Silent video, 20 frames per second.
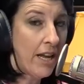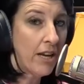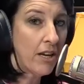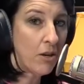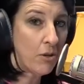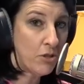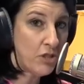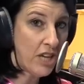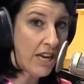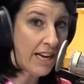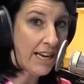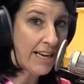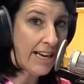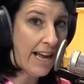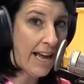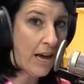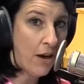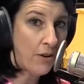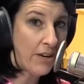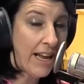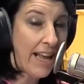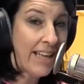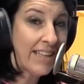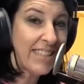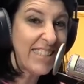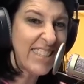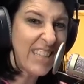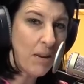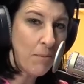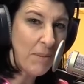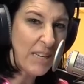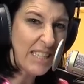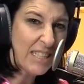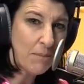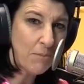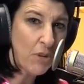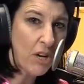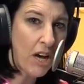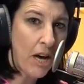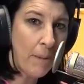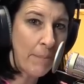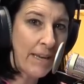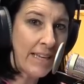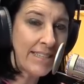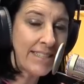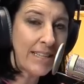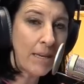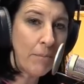Go check it out and send me some comments.